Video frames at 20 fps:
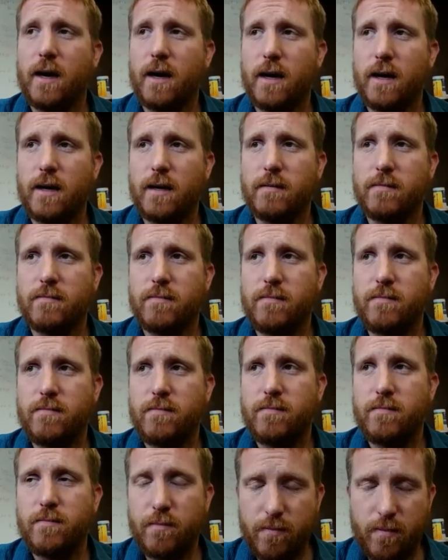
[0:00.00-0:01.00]
but
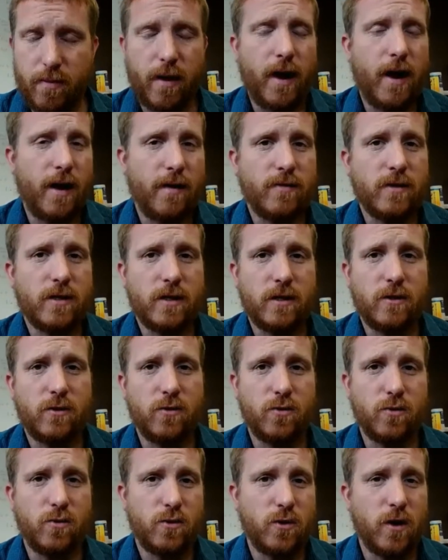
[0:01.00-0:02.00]
obviously
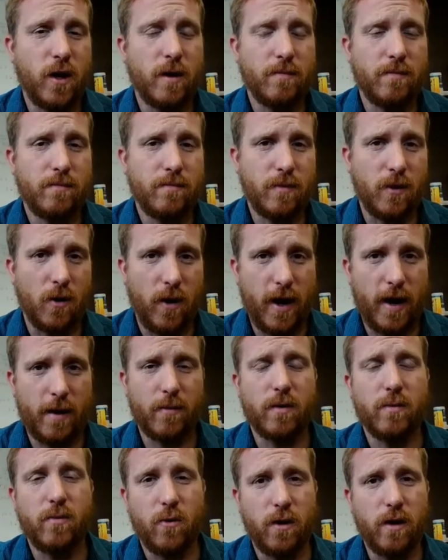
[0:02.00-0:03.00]
to help
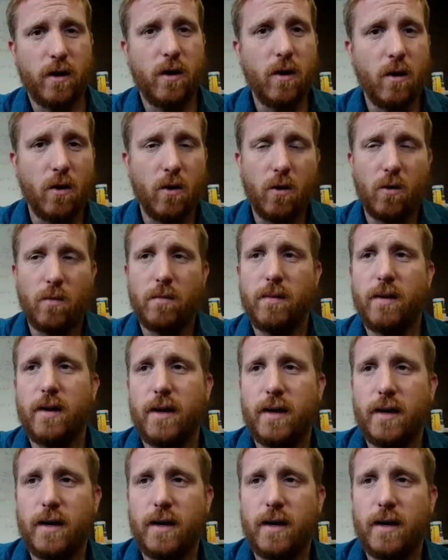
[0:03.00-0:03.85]
hammer the point home,